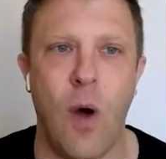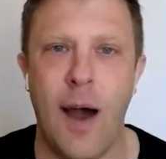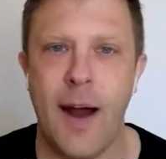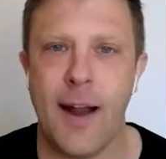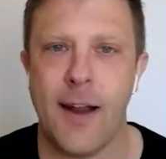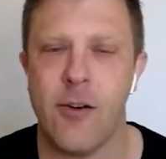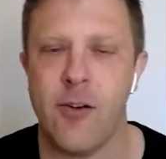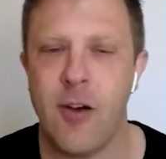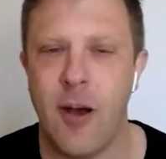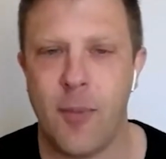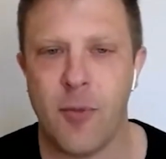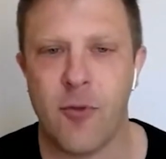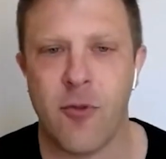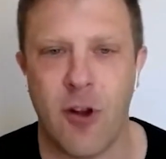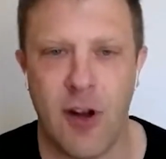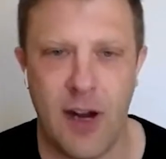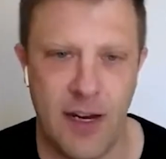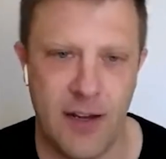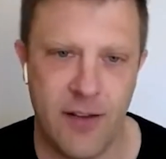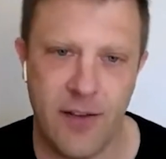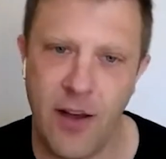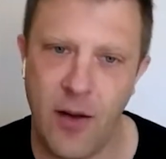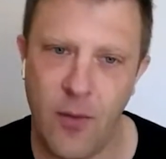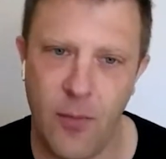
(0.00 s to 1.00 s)
wider
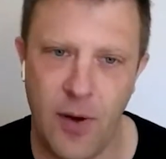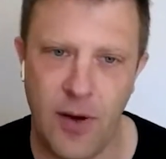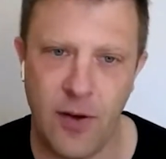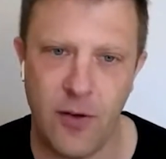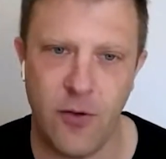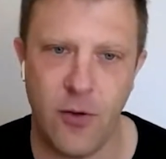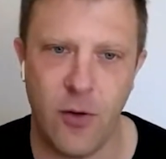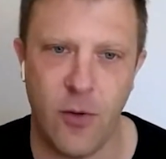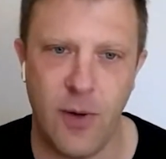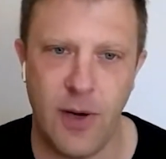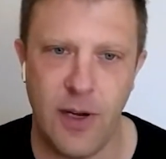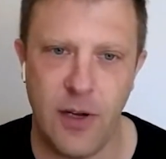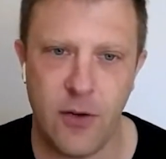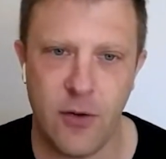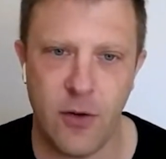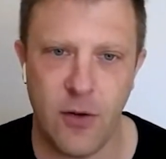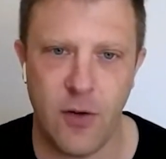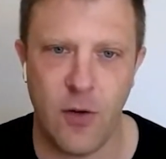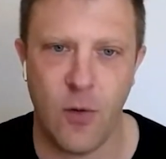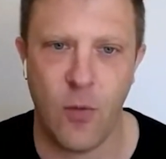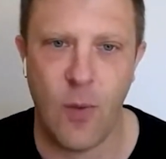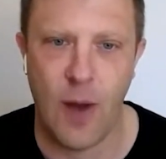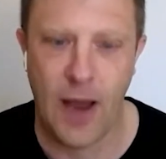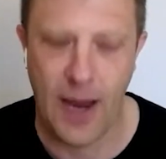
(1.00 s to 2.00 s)
upgrade that we're doing
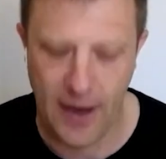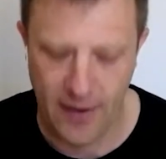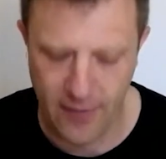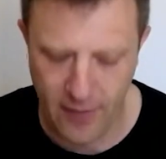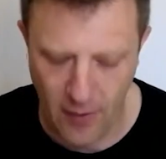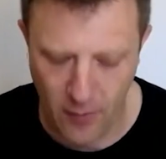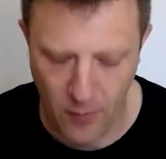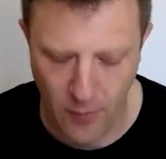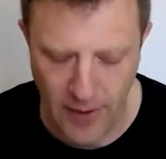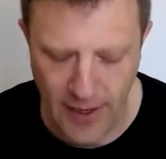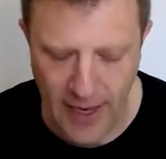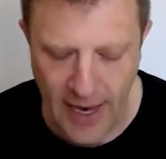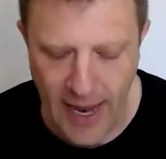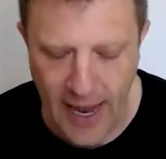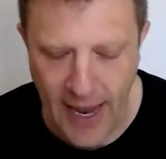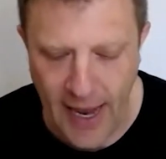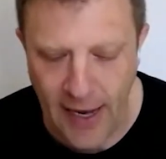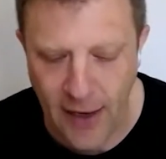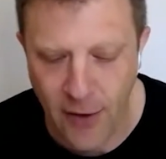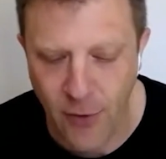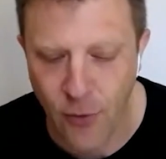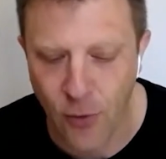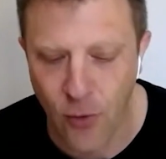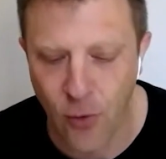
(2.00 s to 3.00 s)
to the way that we
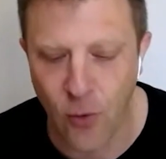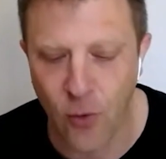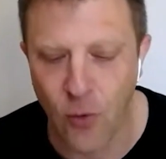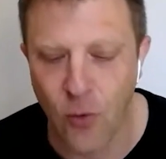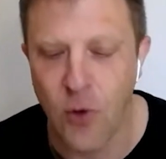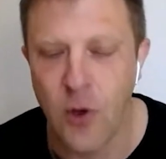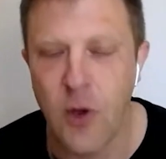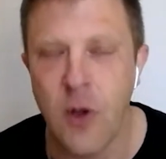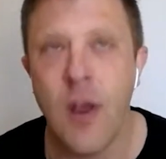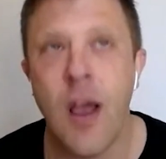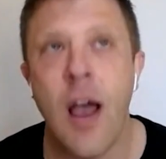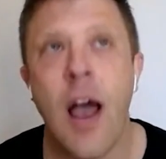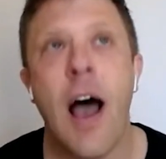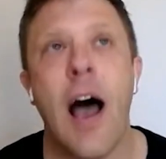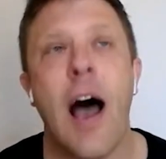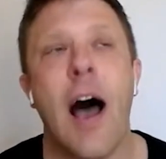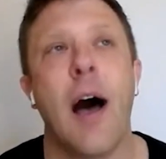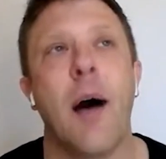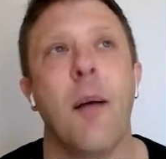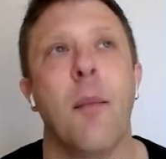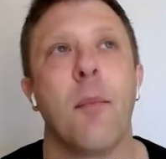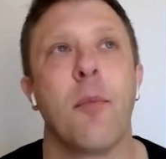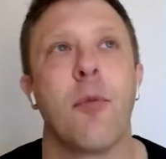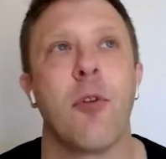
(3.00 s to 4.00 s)
handle
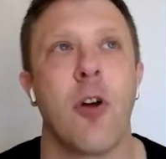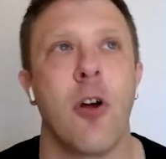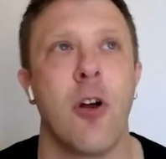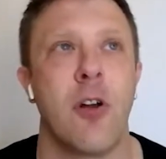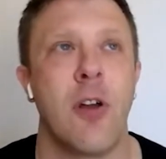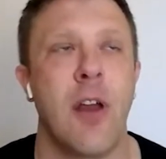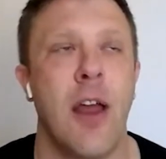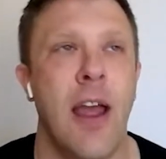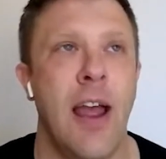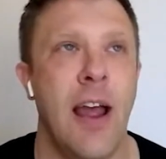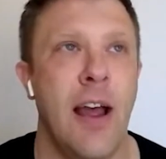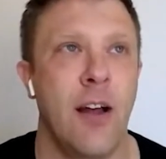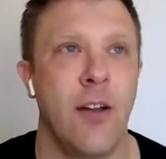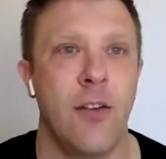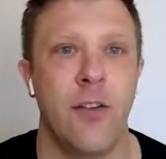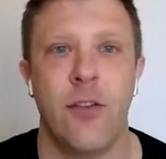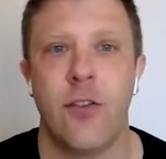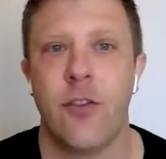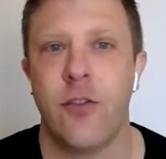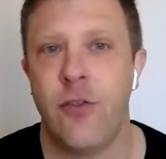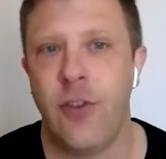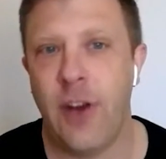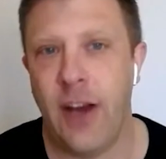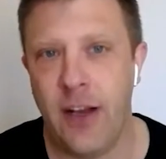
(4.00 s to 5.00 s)

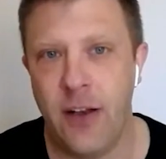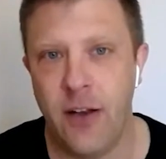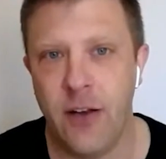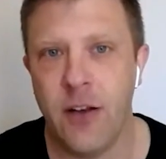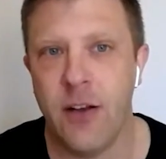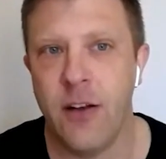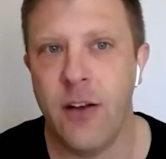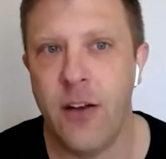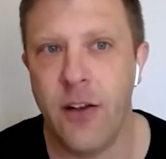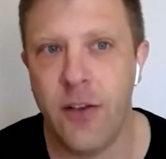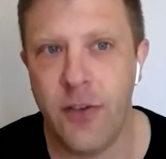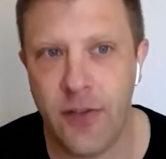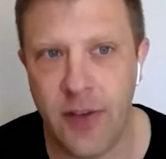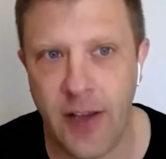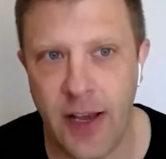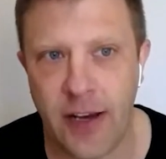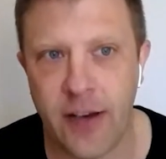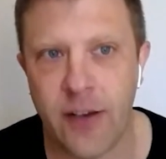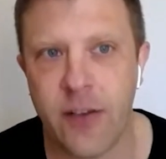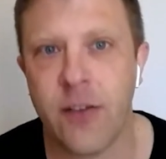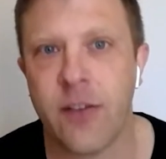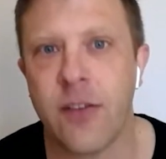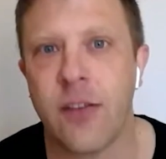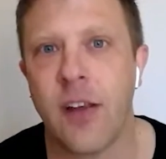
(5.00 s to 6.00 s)
pronouns, gender,
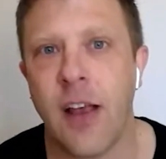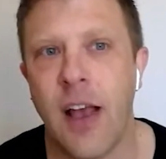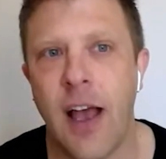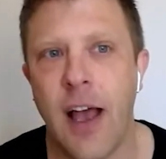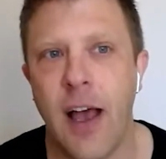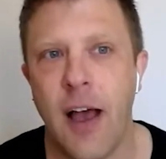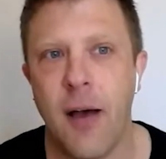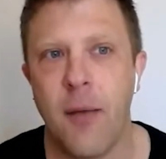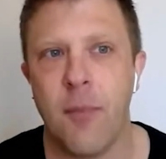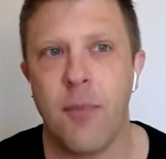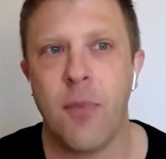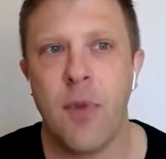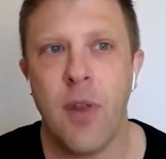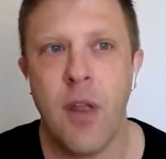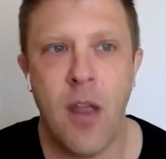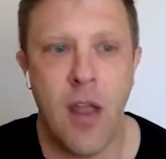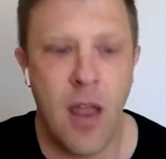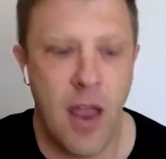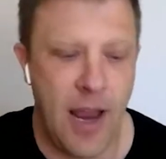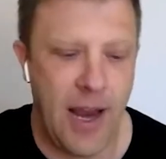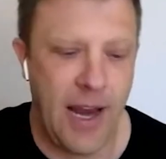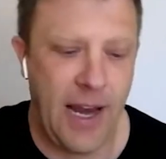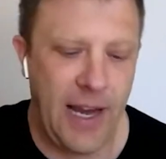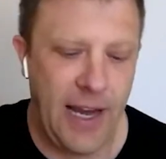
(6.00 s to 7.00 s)
sex
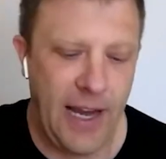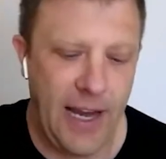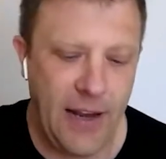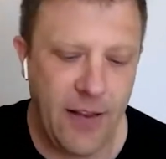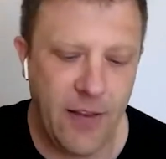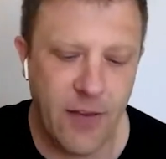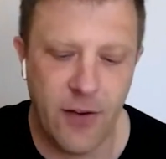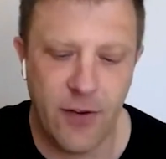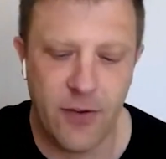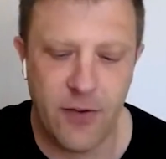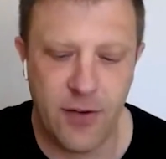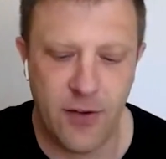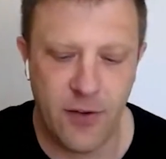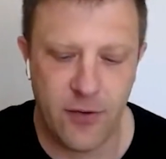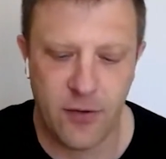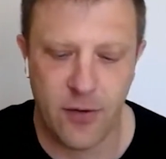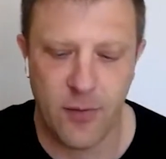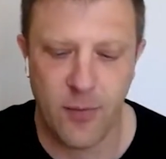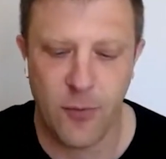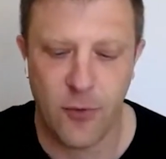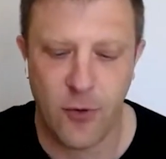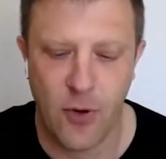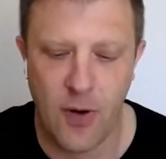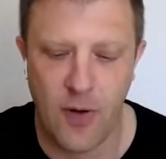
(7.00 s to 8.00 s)
in the
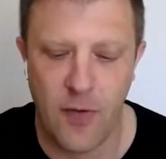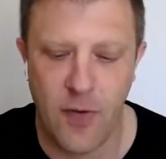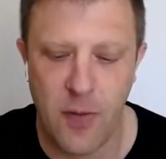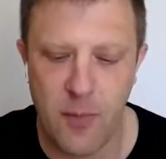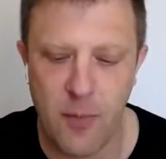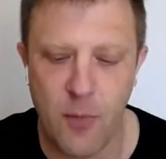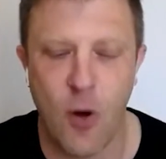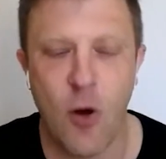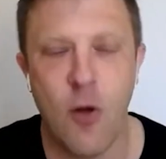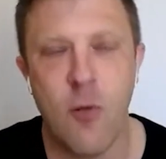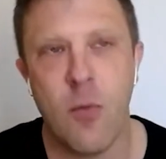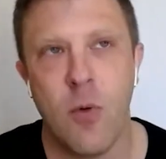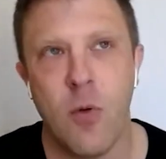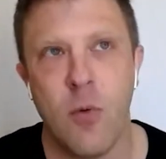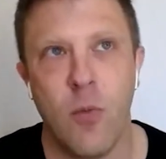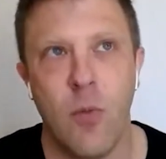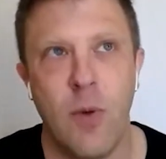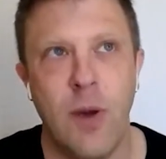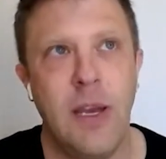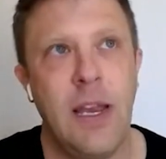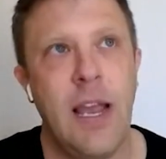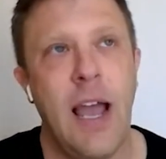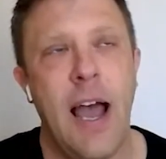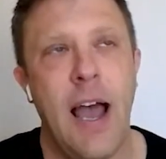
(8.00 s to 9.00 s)
system. So at the
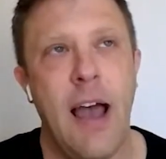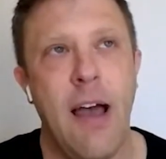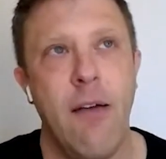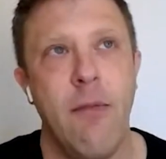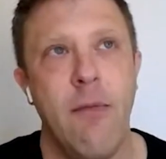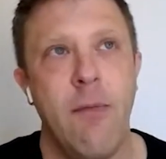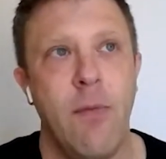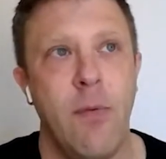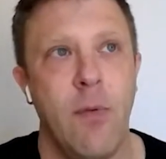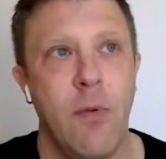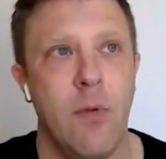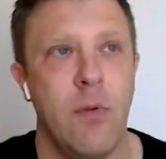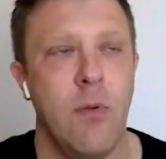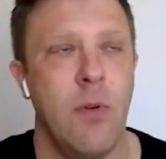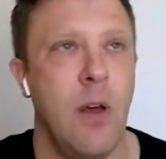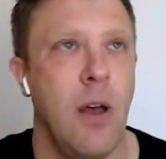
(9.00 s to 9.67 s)
moment, we have